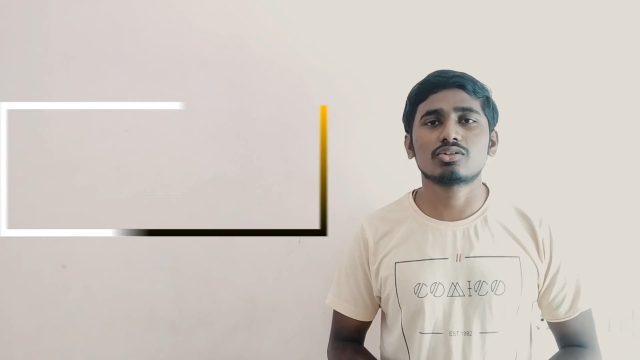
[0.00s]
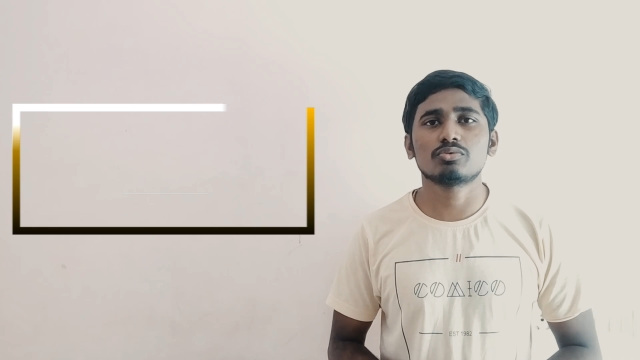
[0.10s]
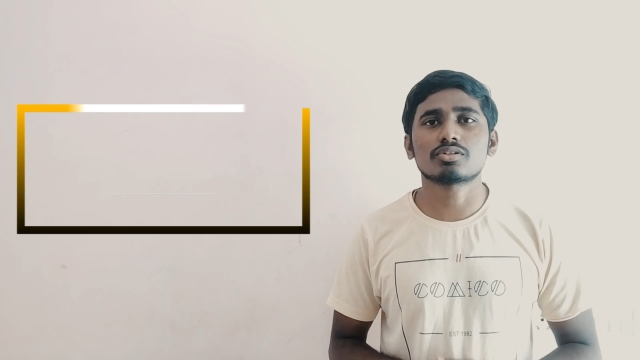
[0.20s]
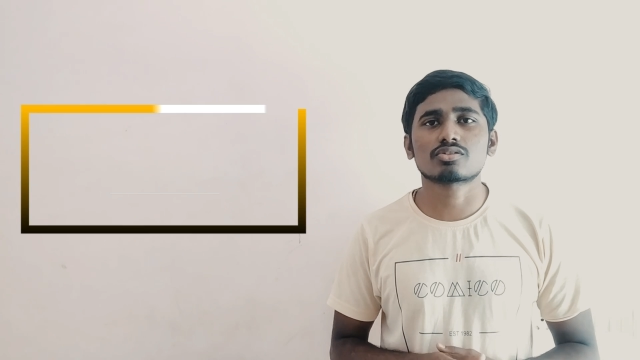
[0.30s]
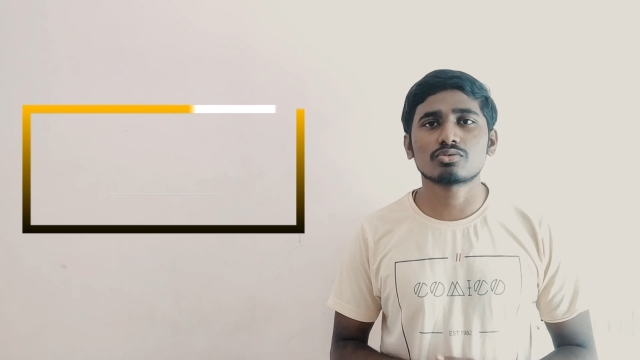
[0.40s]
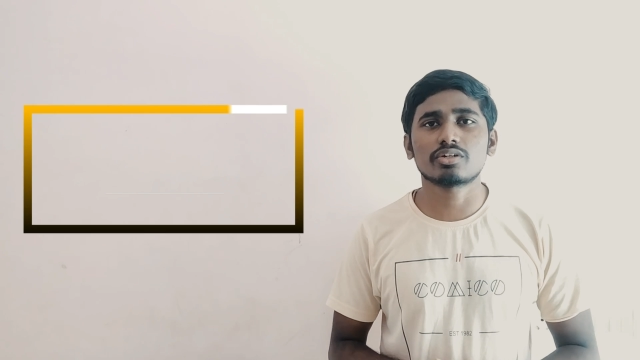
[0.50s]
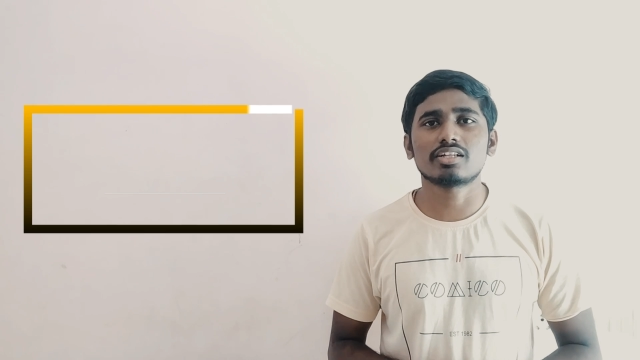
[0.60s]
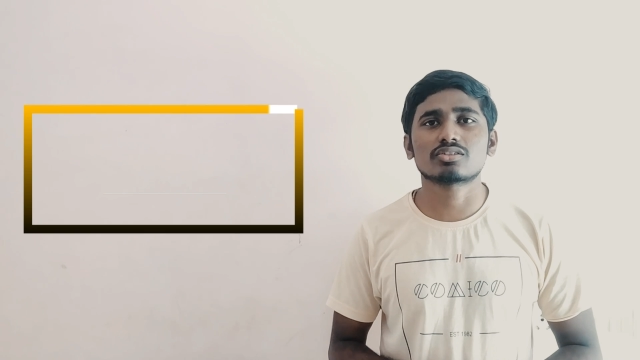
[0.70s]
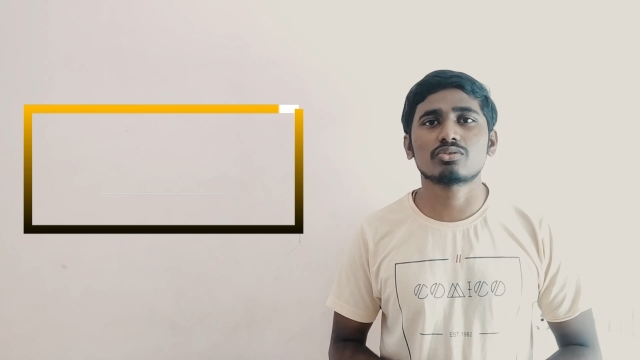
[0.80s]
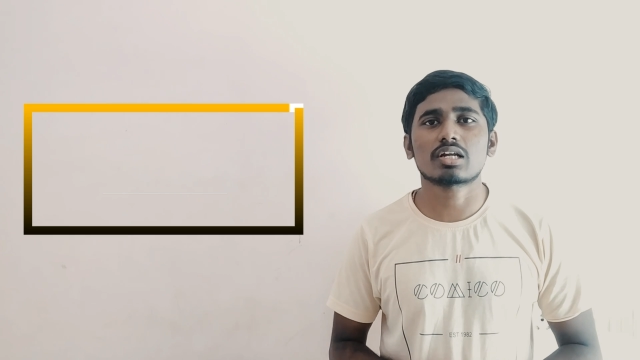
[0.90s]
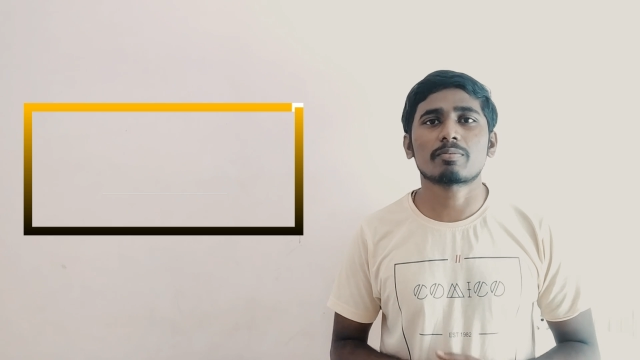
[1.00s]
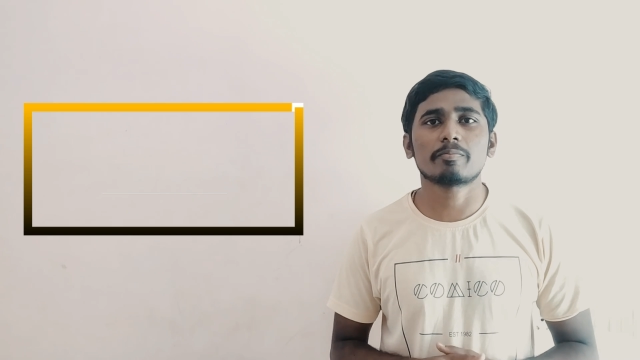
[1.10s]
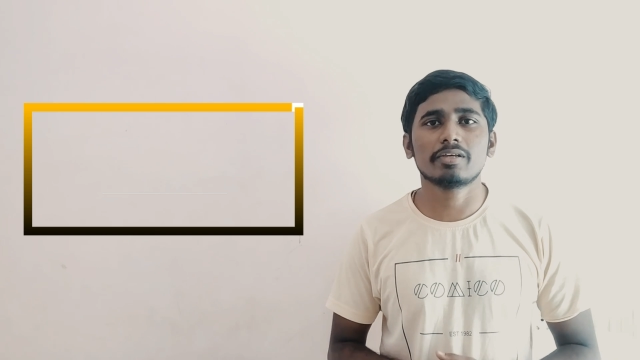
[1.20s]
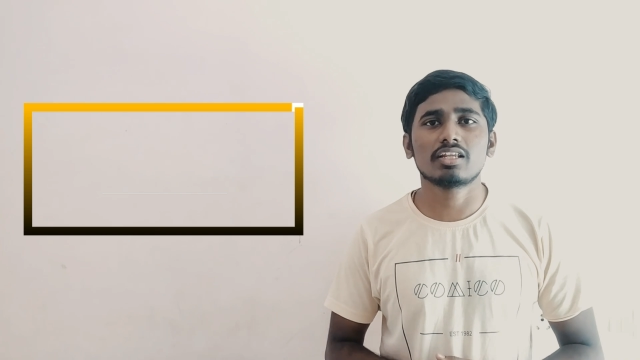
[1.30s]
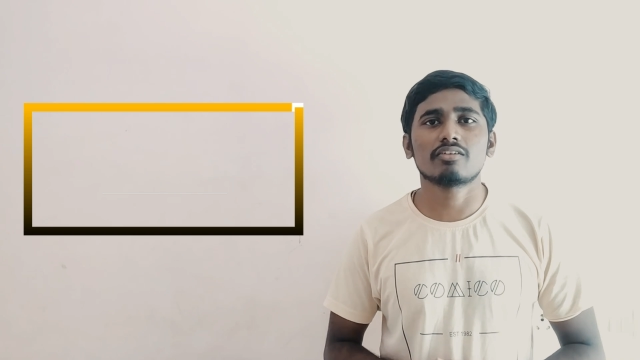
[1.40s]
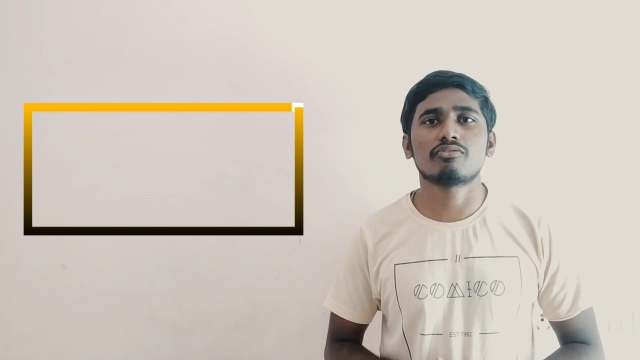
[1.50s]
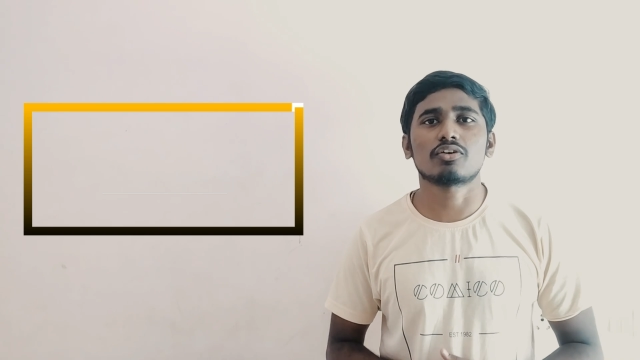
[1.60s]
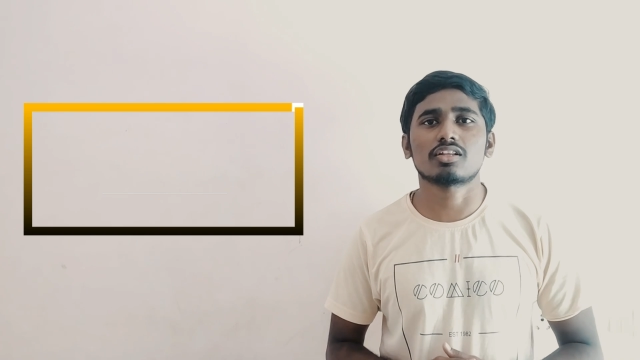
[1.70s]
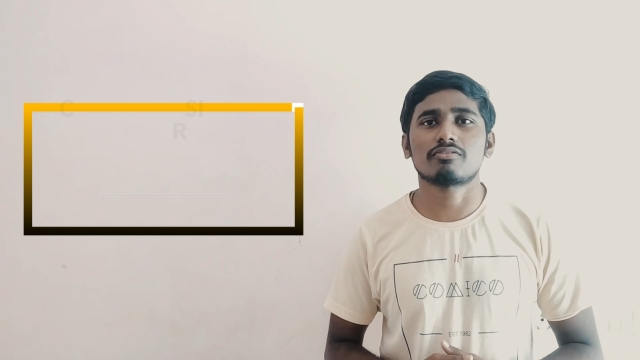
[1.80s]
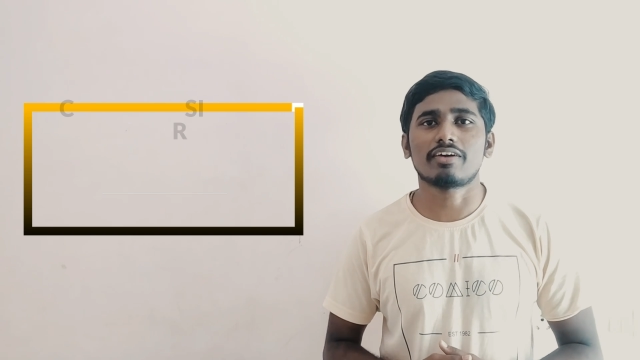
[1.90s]
to students who are preparing
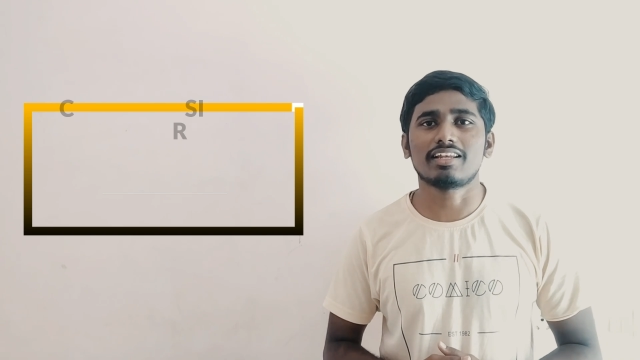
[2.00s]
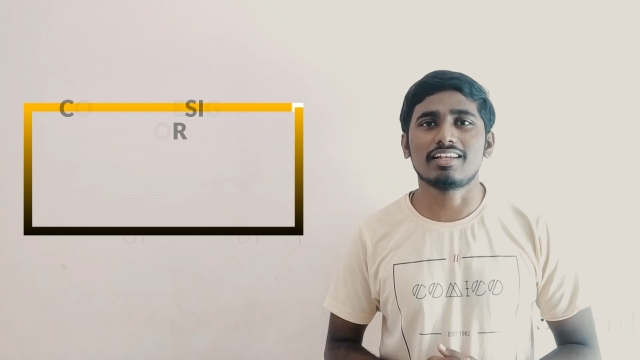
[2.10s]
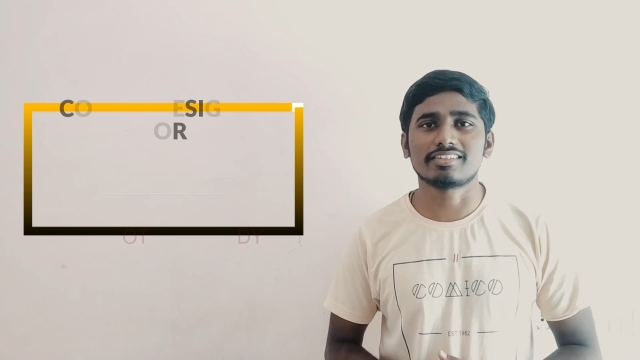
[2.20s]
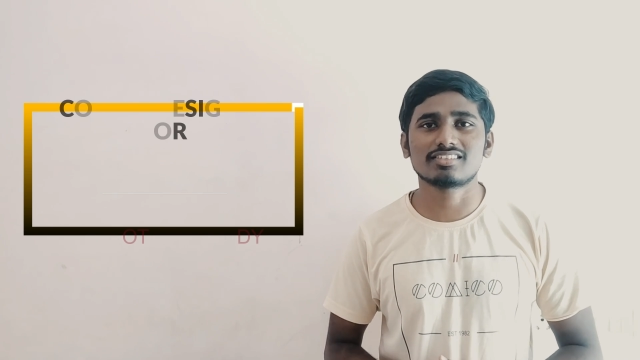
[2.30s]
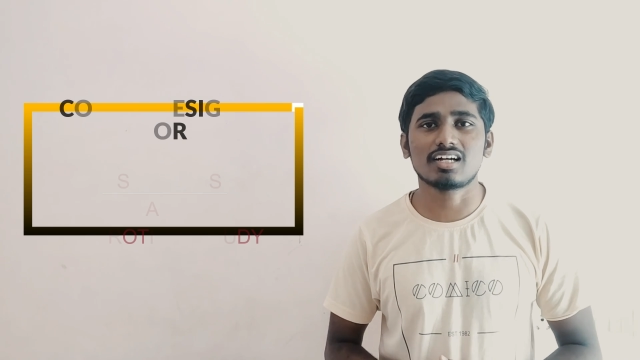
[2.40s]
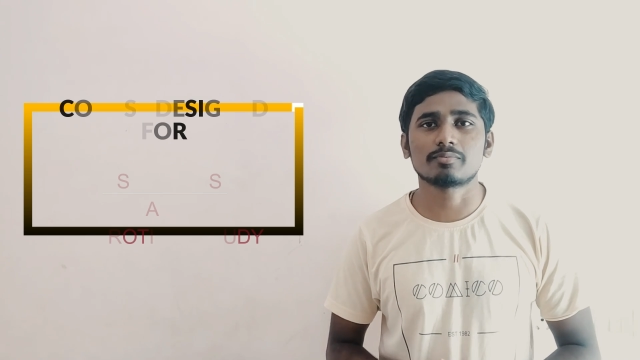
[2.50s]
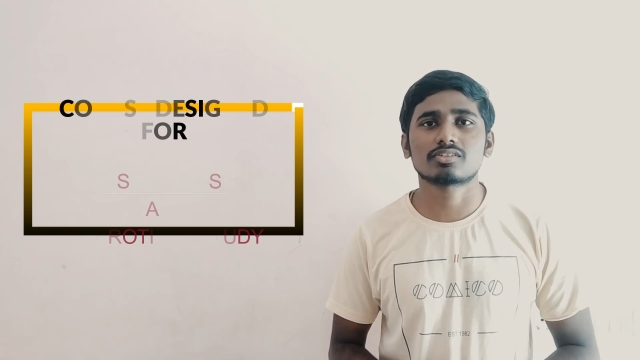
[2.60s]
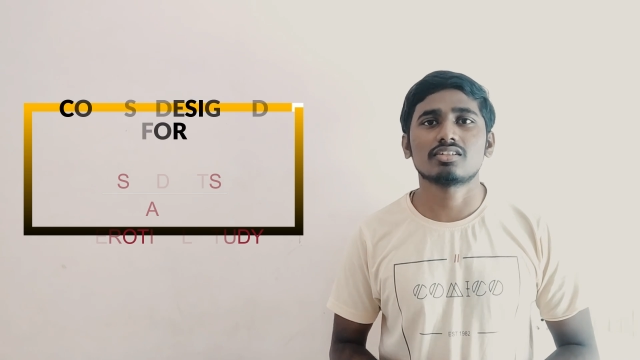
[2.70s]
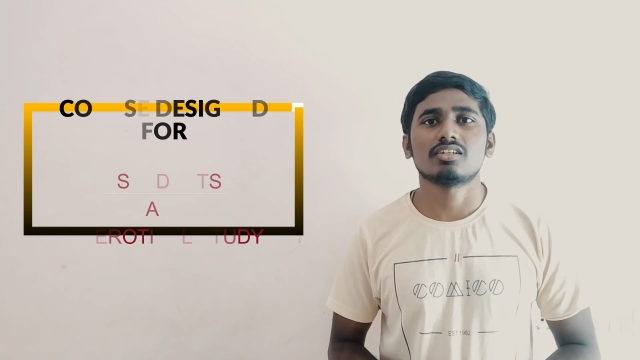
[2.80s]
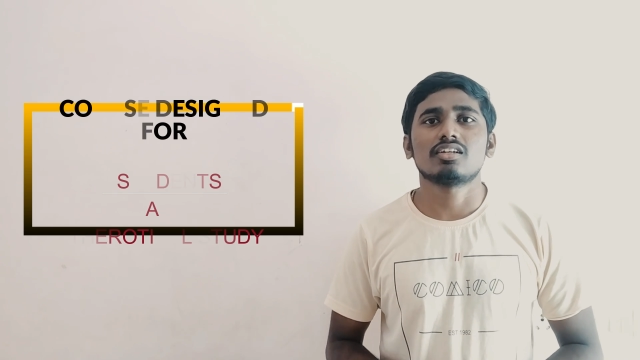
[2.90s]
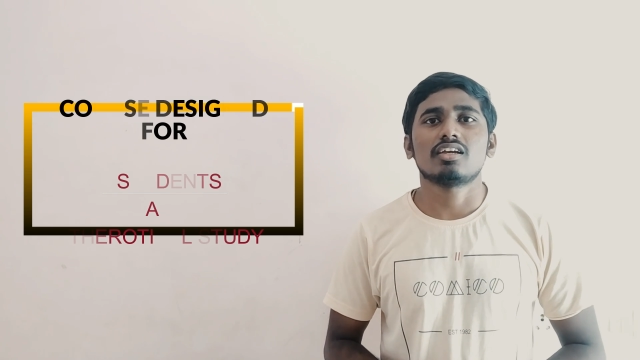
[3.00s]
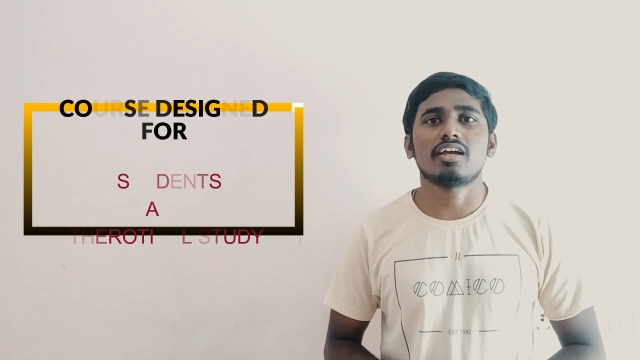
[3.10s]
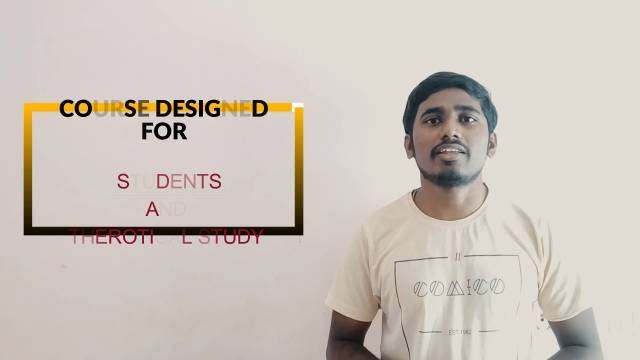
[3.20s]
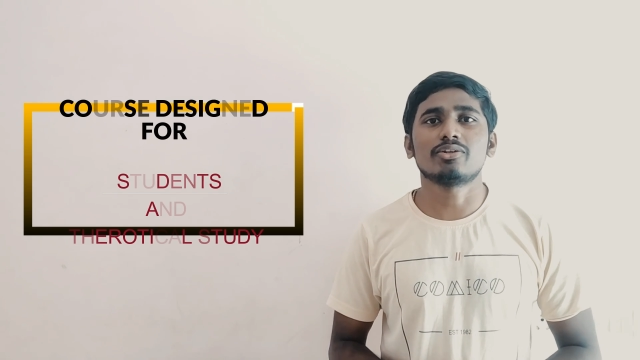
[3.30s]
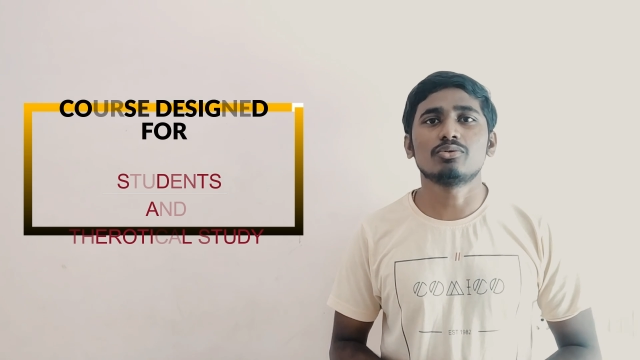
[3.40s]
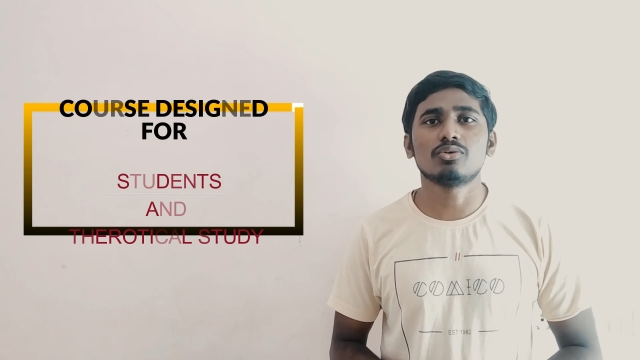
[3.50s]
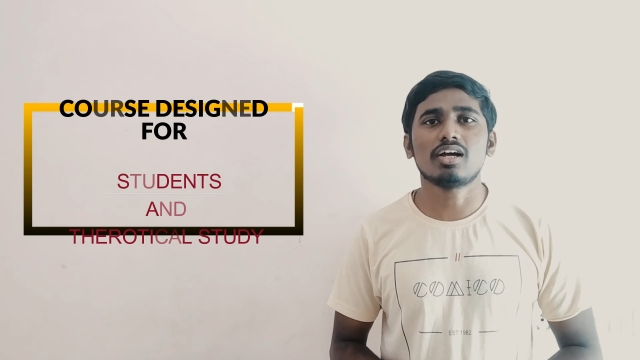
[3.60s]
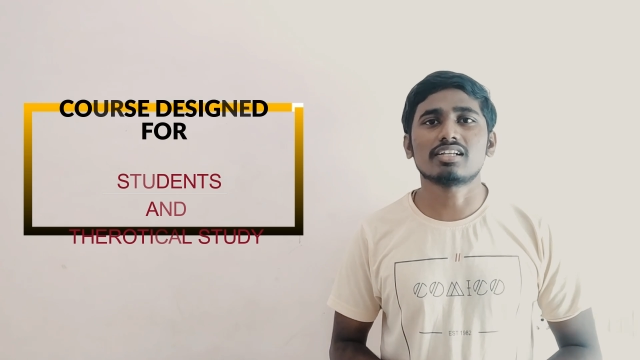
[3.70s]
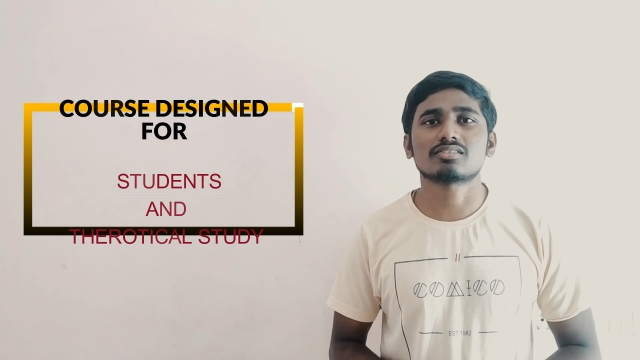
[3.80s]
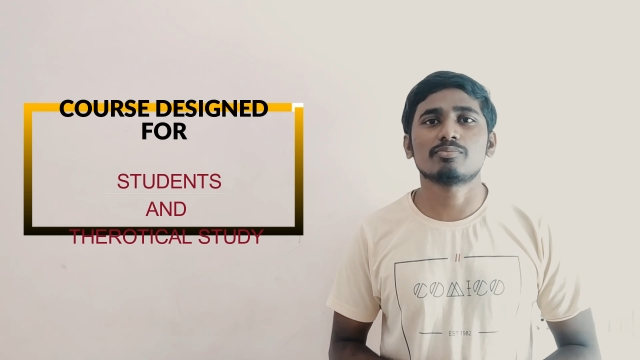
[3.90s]
for their final exams and who
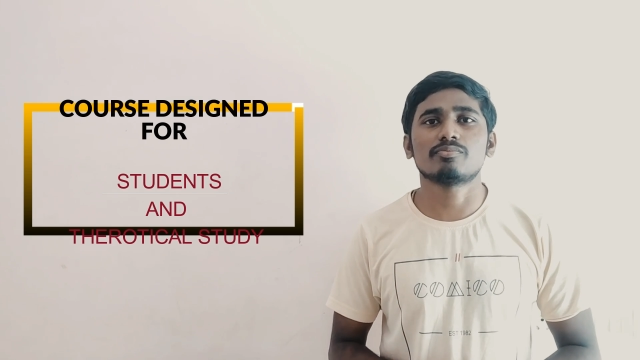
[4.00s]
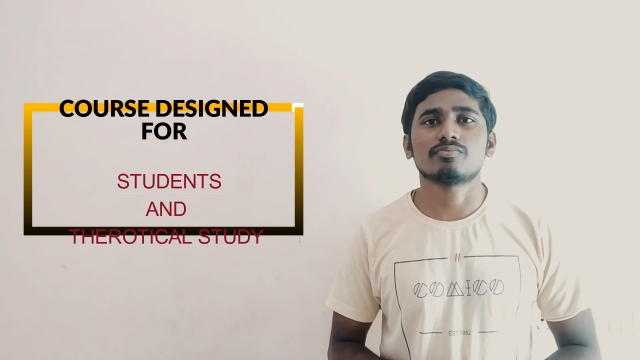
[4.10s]
has